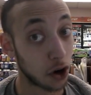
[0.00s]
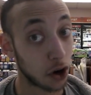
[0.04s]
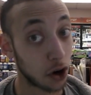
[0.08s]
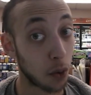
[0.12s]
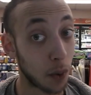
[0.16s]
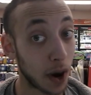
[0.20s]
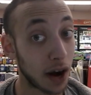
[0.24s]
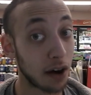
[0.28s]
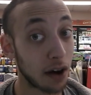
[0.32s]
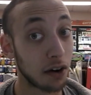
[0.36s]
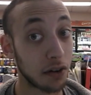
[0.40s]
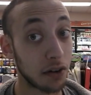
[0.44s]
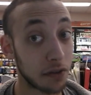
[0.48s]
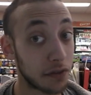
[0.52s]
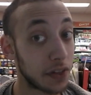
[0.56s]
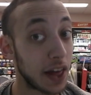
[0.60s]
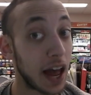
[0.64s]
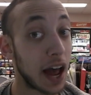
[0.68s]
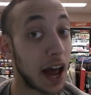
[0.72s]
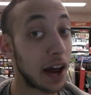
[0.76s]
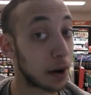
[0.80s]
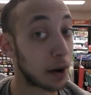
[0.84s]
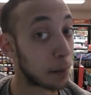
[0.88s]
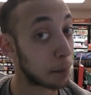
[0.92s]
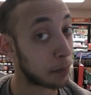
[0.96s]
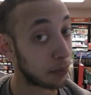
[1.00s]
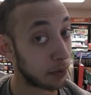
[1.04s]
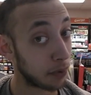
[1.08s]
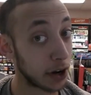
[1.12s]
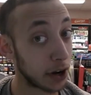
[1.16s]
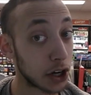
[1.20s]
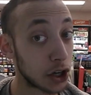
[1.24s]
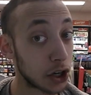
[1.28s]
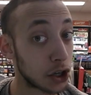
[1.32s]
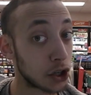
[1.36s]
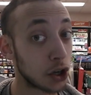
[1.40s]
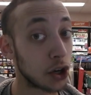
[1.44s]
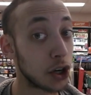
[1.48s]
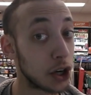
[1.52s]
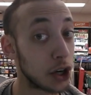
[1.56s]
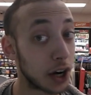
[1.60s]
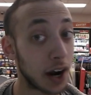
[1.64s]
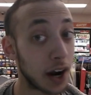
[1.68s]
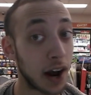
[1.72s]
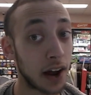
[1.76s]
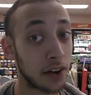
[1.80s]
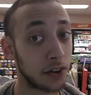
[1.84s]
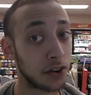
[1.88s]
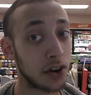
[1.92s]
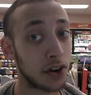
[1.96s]
you're aware of that, I'm pretty sure you
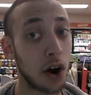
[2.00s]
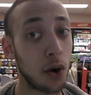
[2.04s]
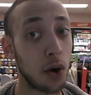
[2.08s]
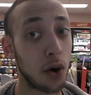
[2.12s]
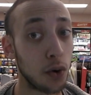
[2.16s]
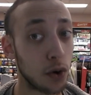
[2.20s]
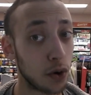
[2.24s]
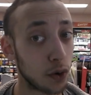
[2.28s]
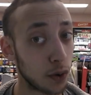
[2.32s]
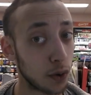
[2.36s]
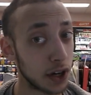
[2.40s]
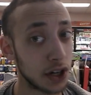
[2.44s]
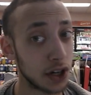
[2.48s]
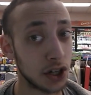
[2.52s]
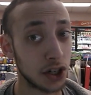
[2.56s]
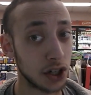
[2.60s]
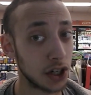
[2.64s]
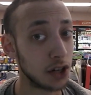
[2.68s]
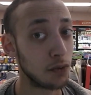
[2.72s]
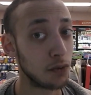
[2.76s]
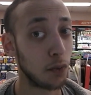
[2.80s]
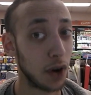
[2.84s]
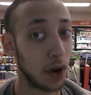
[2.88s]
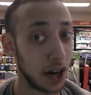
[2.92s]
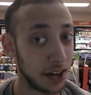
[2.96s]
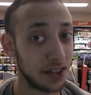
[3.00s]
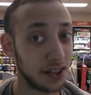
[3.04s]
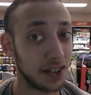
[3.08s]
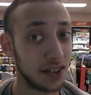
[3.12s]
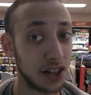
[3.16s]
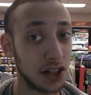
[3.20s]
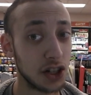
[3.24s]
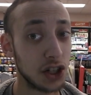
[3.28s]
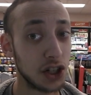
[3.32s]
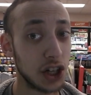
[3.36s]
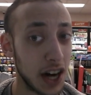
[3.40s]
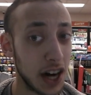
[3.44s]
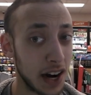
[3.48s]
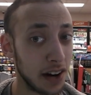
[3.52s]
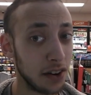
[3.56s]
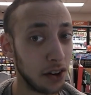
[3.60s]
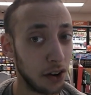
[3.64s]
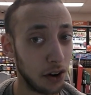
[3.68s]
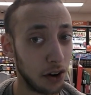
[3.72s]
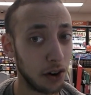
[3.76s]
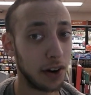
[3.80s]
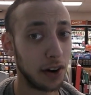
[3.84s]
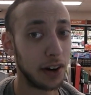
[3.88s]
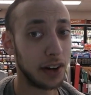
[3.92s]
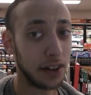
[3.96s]
guys know who Christian Weston
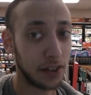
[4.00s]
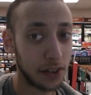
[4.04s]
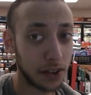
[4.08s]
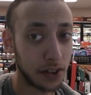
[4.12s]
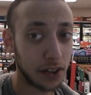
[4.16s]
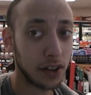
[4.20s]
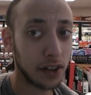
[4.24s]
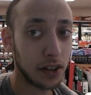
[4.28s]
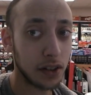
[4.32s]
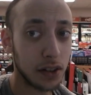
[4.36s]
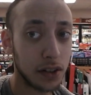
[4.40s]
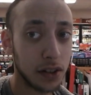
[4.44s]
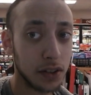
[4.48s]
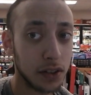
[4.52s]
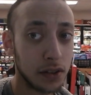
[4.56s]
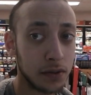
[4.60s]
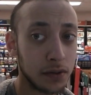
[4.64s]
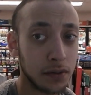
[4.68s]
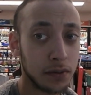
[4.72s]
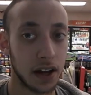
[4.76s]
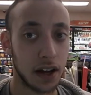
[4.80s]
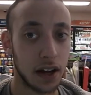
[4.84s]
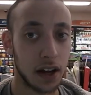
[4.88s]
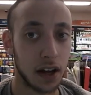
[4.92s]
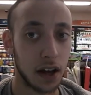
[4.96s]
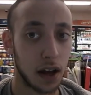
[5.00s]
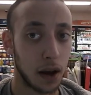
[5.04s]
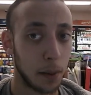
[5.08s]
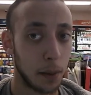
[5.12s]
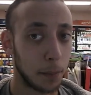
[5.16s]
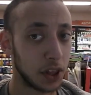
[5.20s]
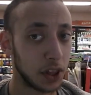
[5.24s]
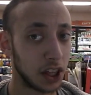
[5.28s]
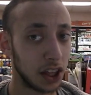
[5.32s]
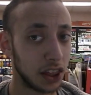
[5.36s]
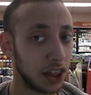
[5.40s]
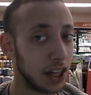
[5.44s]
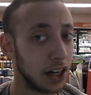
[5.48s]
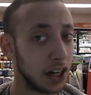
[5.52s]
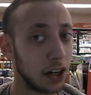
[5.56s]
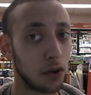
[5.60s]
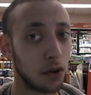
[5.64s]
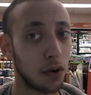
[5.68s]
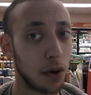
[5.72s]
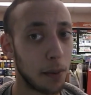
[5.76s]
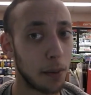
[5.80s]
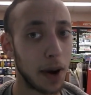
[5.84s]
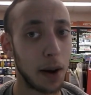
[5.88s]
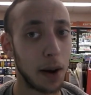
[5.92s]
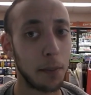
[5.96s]
Chandler is. But the thing to
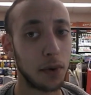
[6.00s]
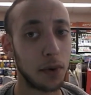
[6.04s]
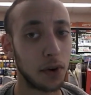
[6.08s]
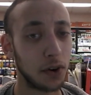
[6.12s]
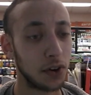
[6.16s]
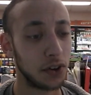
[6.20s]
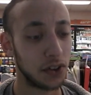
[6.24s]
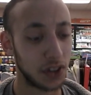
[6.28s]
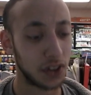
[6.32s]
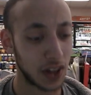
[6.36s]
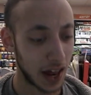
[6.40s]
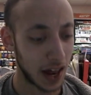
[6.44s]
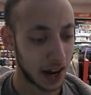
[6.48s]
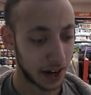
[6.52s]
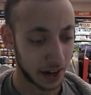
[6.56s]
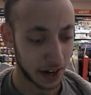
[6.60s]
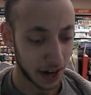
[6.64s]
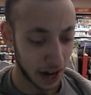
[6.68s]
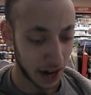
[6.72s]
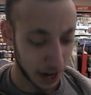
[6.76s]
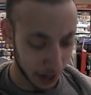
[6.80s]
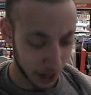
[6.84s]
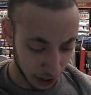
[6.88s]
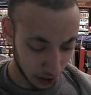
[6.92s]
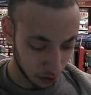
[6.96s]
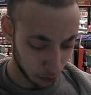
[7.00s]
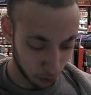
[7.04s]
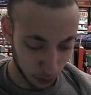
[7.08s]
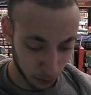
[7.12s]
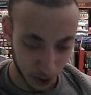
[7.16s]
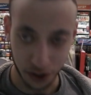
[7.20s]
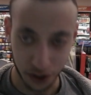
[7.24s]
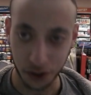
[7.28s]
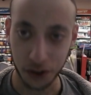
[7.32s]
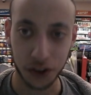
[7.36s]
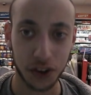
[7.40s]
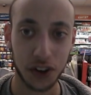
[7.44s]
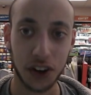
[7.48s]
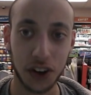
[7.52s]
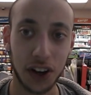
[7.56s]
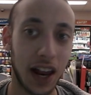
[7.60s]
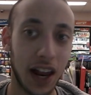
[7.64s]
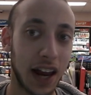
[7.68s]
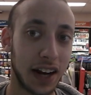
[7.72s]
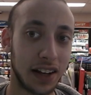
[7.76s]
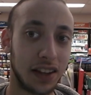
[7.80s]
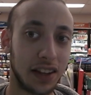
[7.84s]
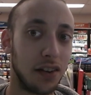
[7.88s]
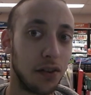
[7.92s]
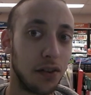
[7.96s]
remember is that in any real
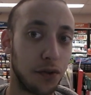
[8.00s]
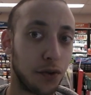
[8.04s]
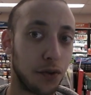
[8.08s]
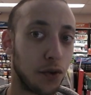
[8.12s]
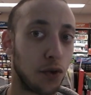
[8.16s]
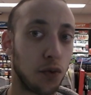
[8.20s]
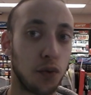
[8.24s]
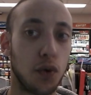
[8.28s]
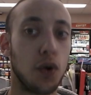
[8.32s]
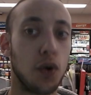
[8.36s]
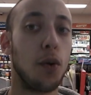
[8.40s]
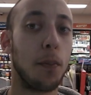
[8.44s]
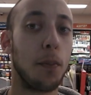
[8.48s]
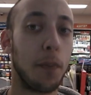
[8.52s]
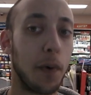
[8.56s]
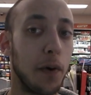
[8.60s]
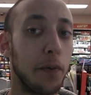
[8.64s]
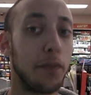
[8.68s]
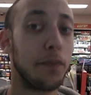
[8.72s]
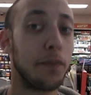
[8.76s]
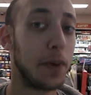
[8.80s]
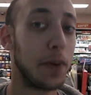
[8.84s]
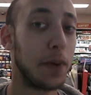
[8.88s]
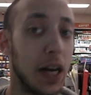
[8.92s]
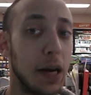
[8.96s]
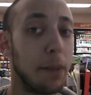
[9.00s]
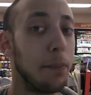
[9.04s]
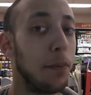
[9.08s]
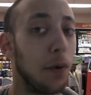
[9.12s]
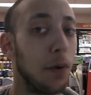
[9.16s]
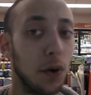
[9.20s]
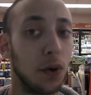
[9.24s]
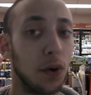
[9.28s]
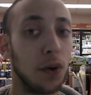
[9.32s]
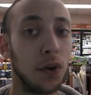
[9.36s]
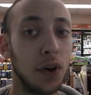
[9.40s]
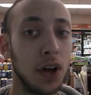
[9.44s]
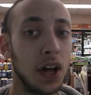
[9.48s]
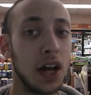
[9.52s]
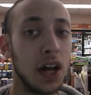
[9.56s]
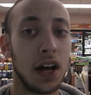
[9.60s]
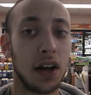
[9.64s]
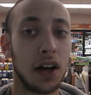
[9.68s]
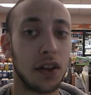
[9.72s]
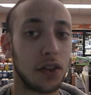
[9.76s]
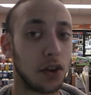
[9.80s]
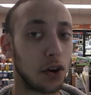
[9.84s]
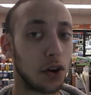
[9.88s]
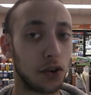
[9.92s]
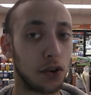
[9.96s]
selective group of people,
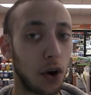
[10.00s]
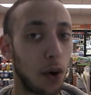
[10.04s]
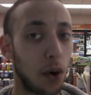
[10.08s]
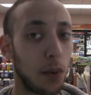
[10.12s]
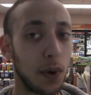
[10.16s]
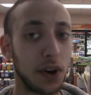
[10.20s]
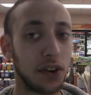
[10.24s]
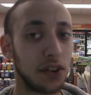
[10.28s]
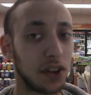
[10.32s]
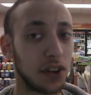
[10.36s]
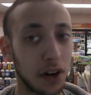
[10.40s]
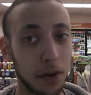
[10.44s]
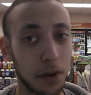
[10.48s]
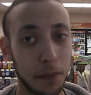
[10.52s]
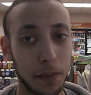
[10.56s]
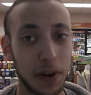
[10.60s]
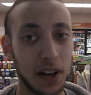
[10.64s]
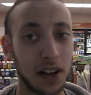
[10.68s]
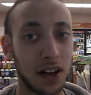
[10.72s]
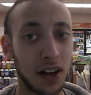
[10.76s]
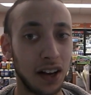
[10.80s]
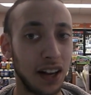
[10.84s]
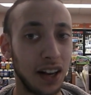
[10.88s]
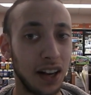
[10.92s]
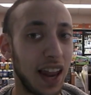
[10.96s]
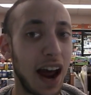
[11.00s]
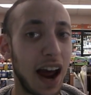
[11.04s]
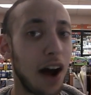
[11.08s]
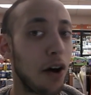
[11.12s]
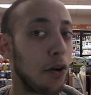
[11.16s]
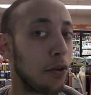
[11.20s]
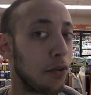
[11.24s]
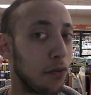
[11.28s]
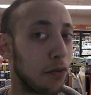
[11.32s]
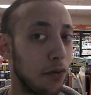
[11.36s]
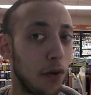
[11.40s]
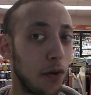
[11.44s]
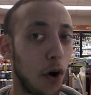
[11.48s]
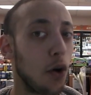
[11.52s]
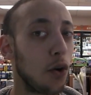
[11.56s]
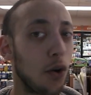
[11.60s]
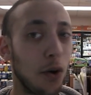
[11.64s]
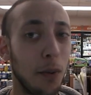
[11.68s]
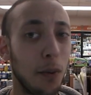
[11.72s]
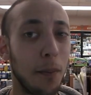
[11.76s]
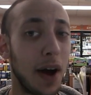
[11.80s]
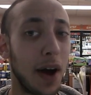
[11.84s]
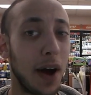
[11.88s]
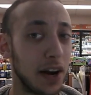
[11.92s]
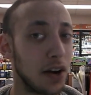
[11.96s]
there's always going to be a loud
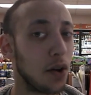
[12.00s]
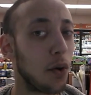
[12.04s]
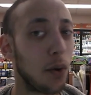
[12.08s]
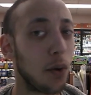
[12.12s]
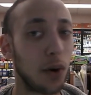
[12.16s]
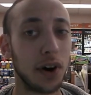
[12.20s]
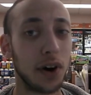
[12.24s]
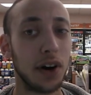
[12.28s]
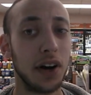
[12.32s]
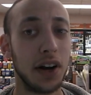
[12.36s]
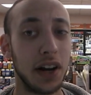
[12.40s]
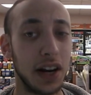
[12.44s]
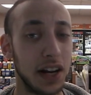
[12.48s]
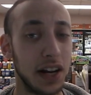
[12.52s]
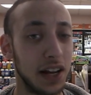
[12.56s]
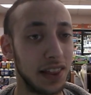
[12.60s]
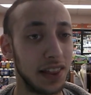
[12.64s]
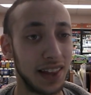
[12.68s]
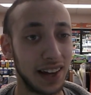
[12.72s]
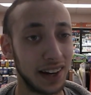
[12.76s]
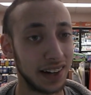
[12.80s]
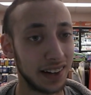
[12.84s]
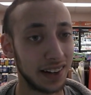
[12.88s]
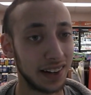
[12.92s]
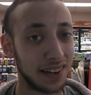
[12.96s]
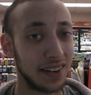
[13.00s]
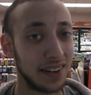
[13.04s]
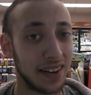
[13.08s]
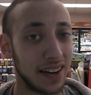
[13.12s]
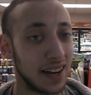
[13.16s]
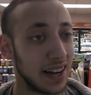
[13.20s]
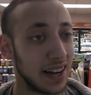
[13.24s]
vocal minority that